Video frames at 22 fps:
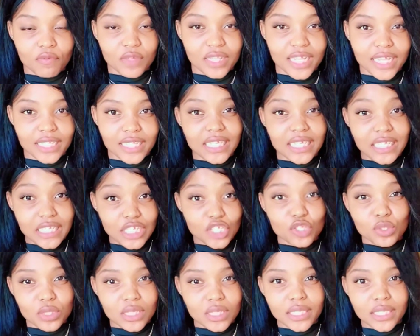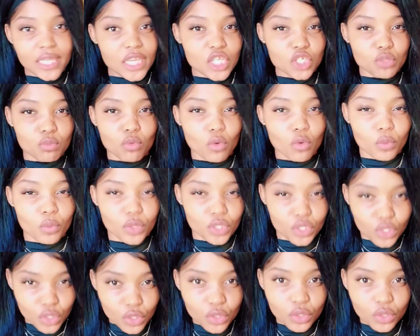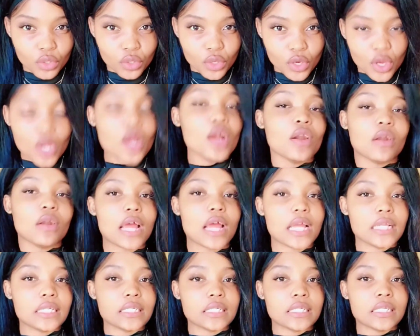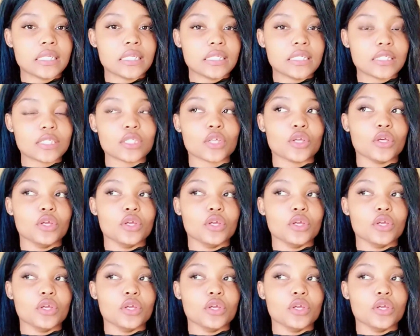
feel like they need to engage more with you, right? So